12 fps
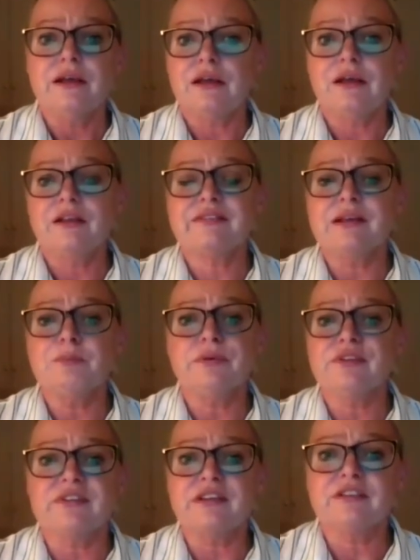a simple
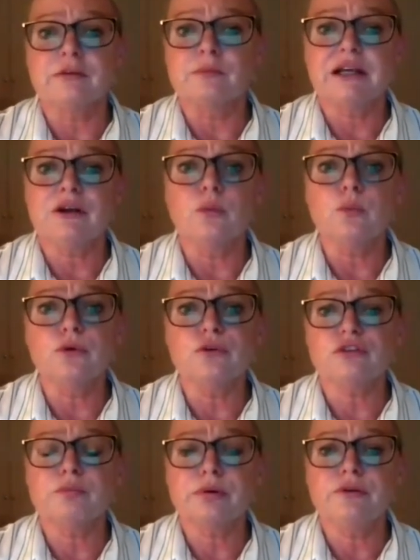system like a
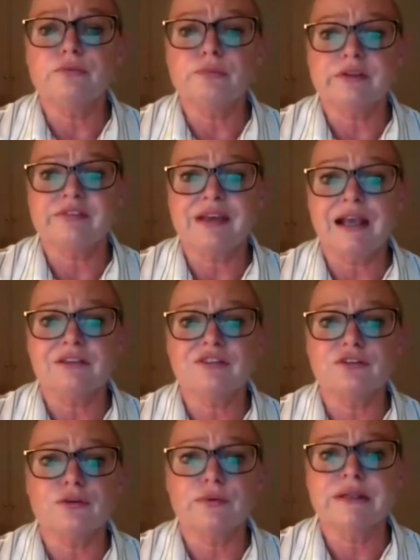waterproof
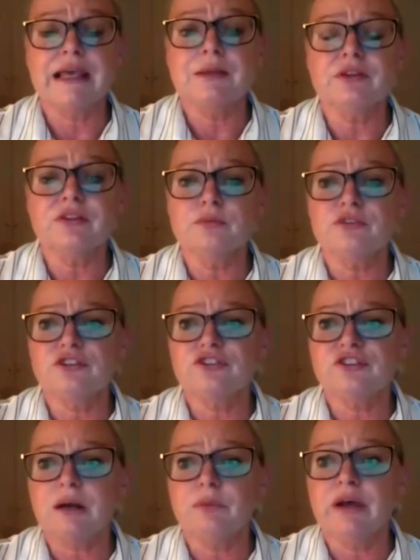protector to enable them to
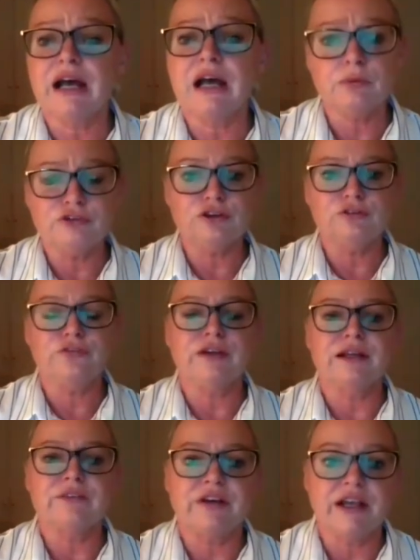shower. How would you
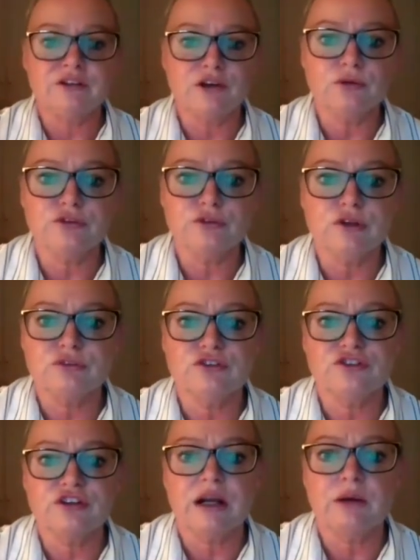feel if I told you not to
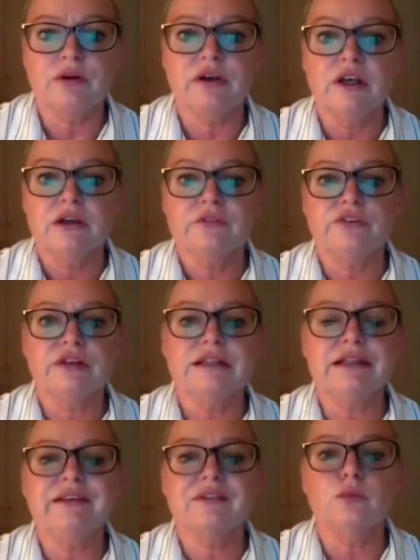shower for at
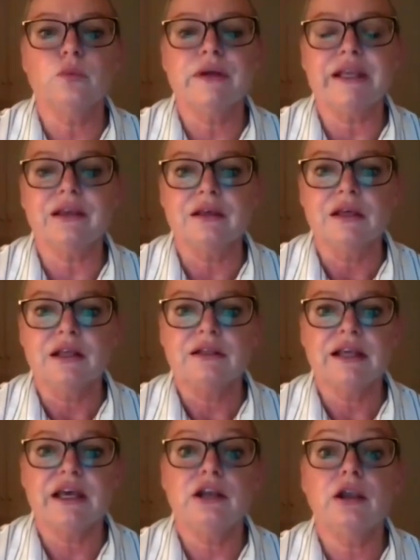least a week,
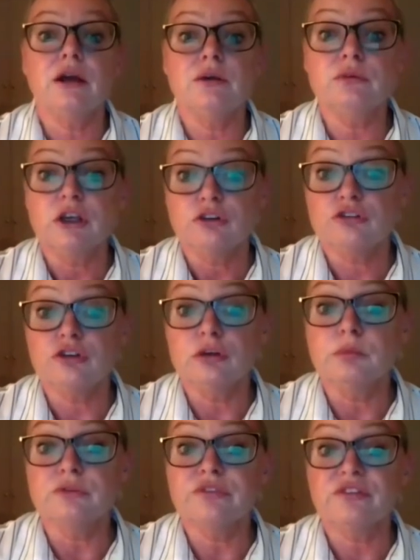let alone 2
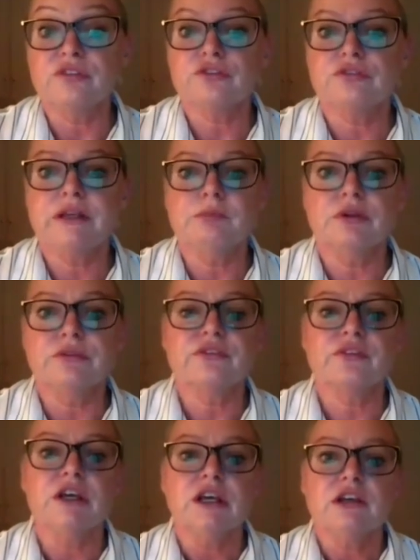months and 3
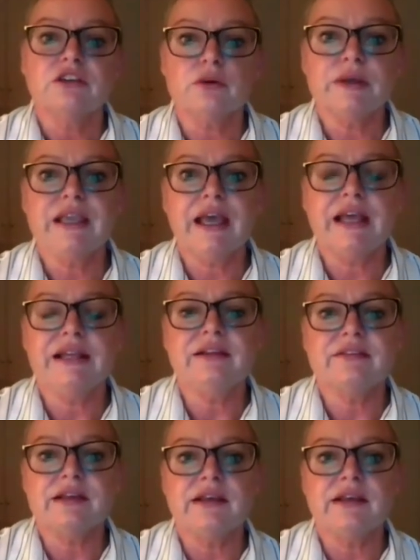months? So again, it's